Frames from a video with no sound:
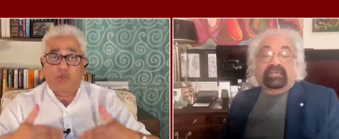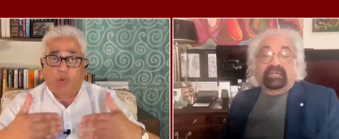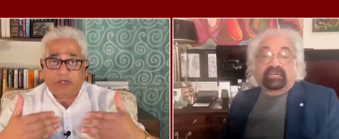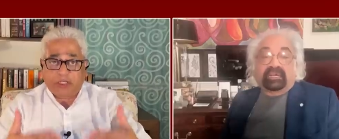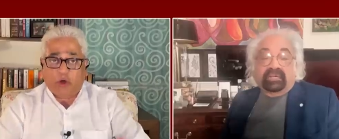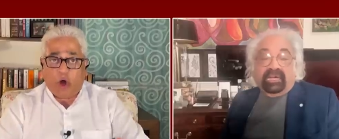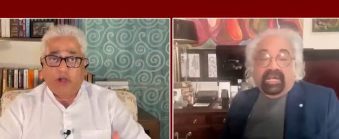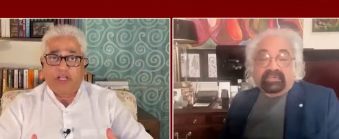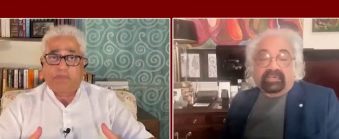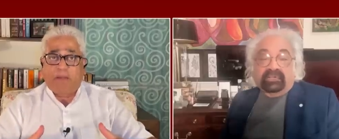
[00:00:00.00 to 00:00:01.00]
Speaker 1: to what the
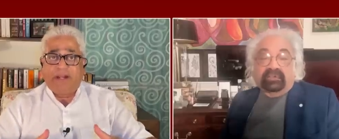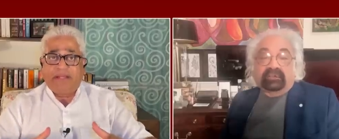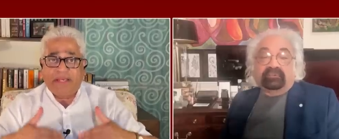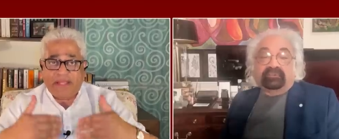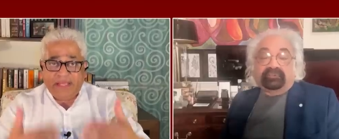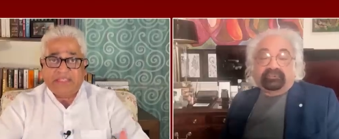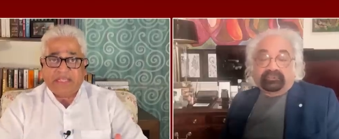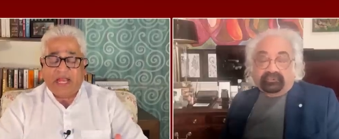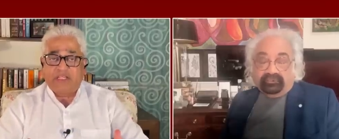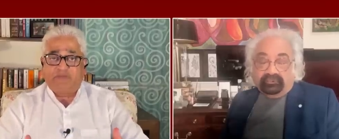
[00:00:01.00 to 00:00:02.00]
Congress Raj, Party and he
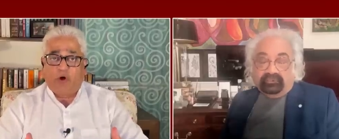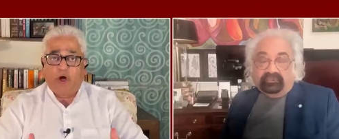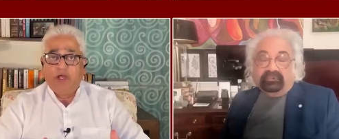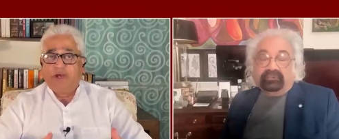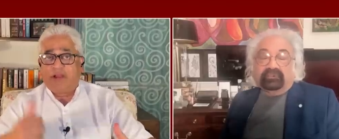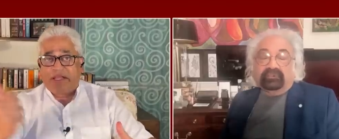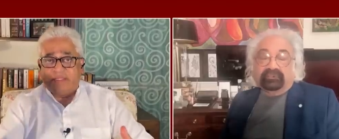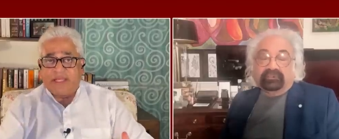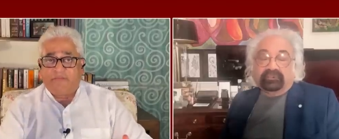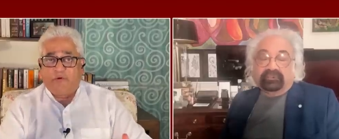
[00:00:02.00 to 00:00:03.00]
stands for, rather
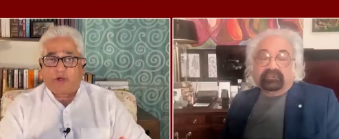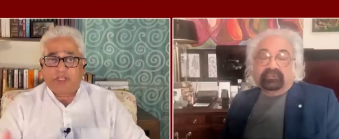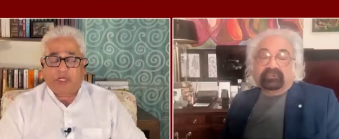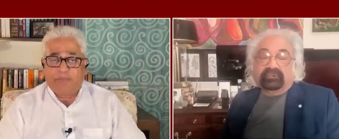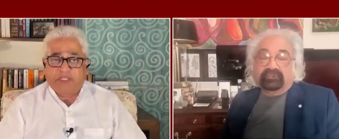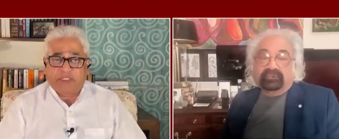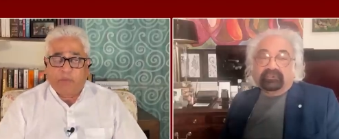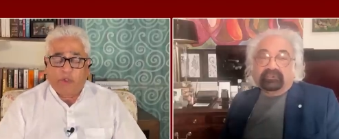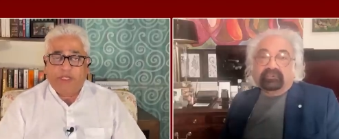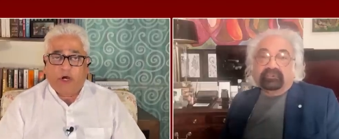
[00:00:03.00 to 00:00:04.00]
than focus on Mr.
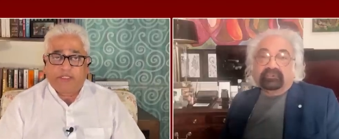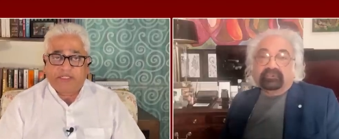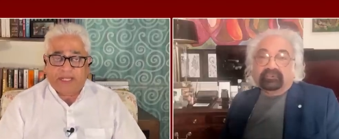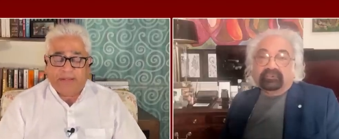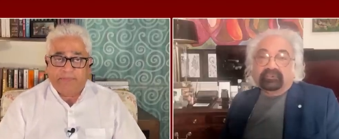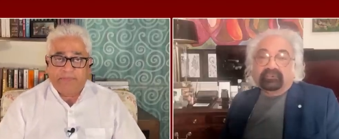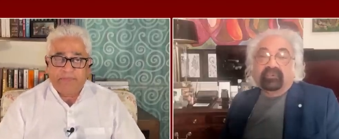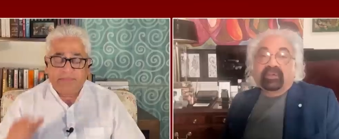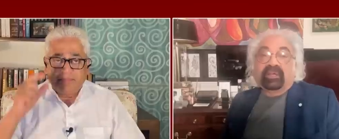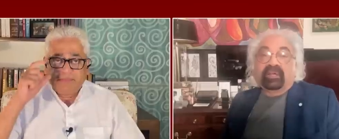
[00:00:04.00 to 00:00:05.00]
Modi all the time.
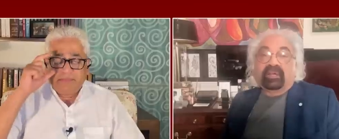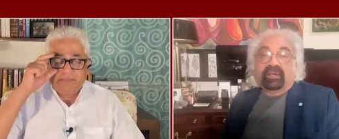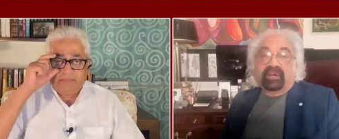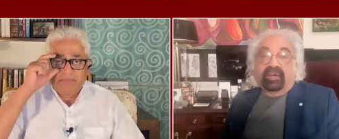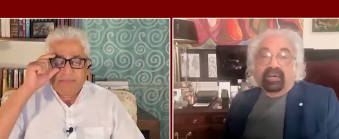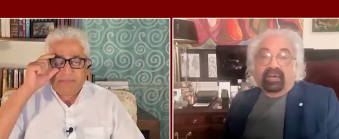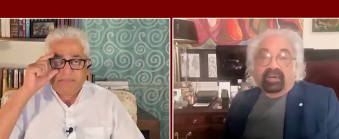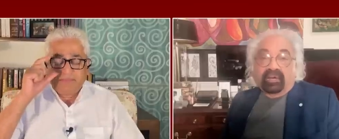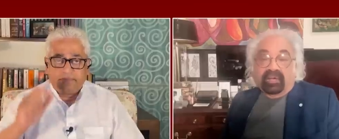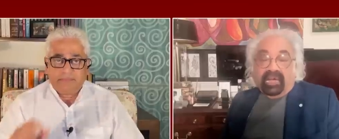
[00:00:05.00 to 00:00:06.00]

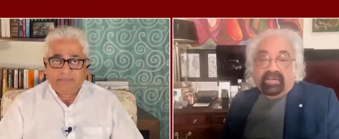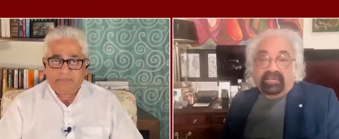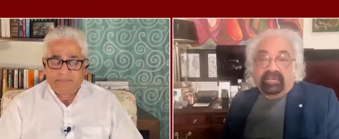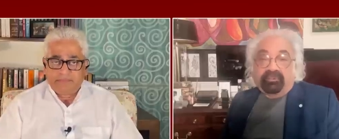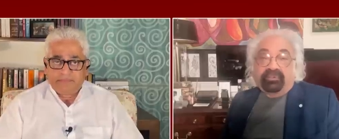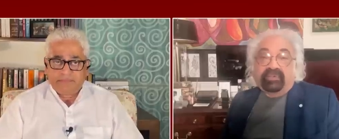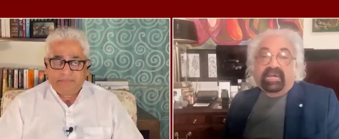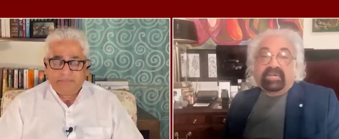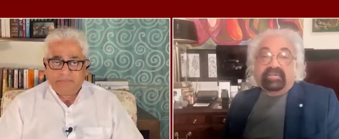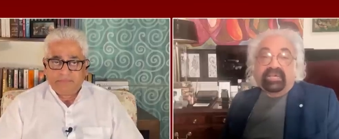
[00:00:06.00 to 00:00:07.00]
Speaker 2: Rajdeep,
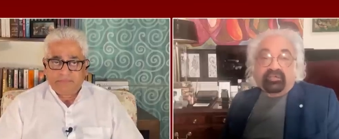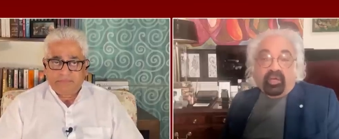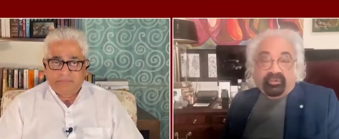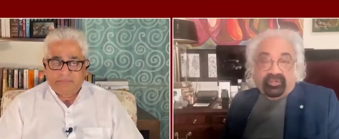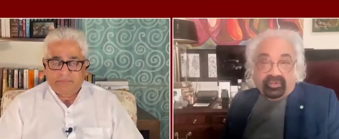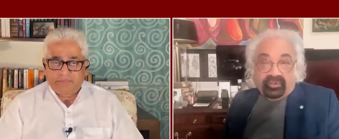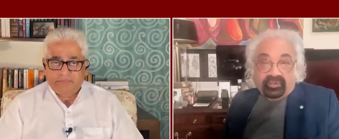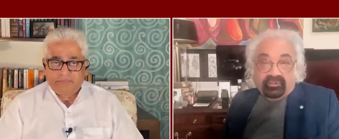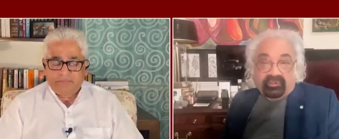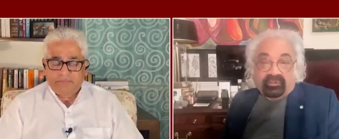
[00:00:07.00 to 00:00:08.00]
that is his option
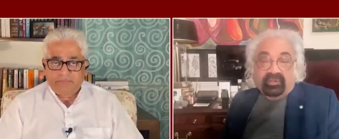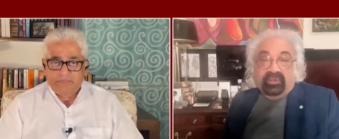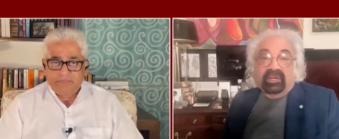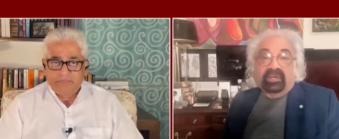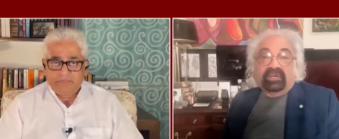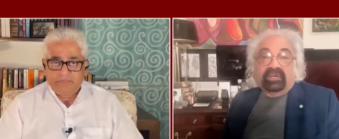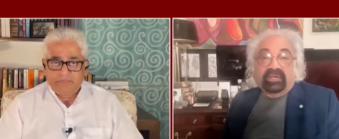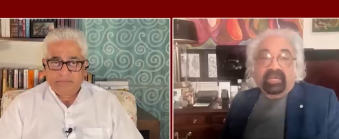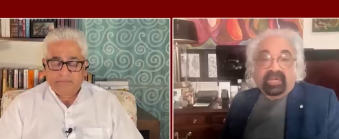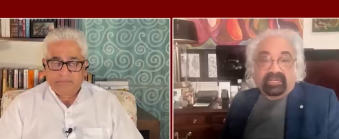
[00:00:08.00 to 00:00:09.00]

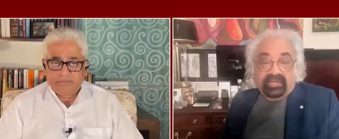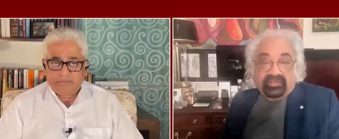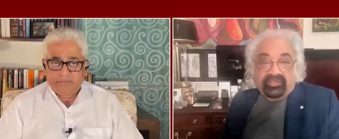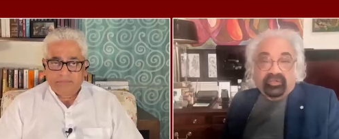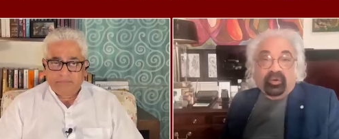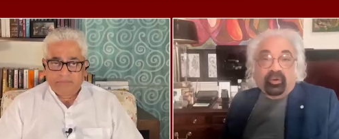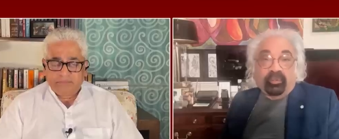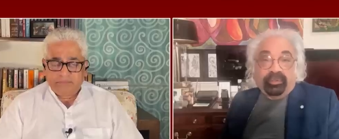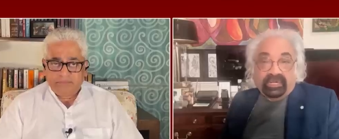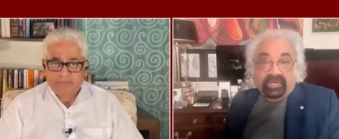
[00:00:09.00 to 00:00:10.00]
and this is your
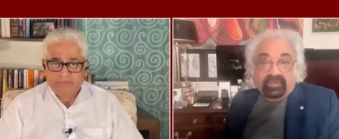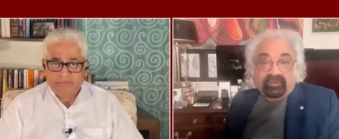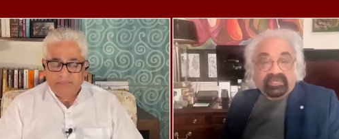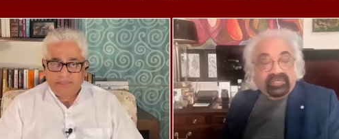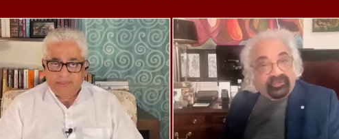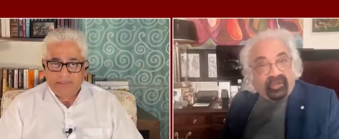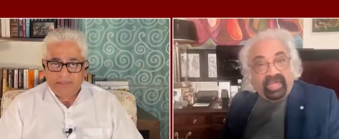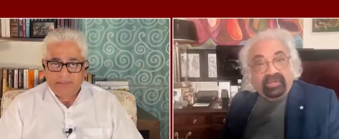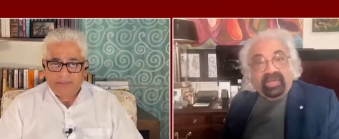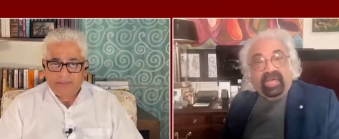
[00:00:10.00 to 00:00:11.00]
opinion, which is
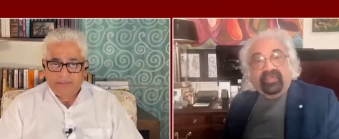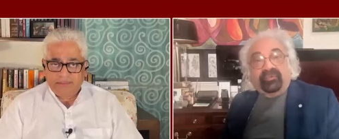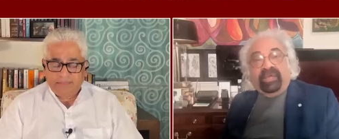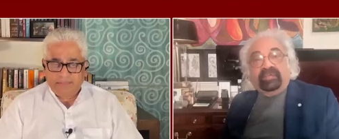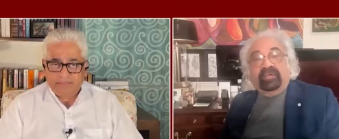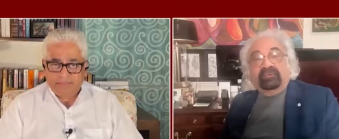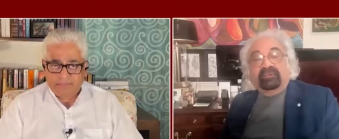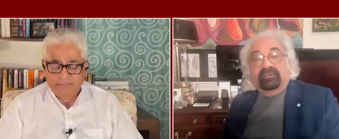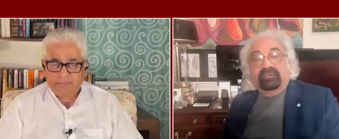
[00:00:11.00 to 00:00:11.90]
fine. I respect that. Mm -hmm.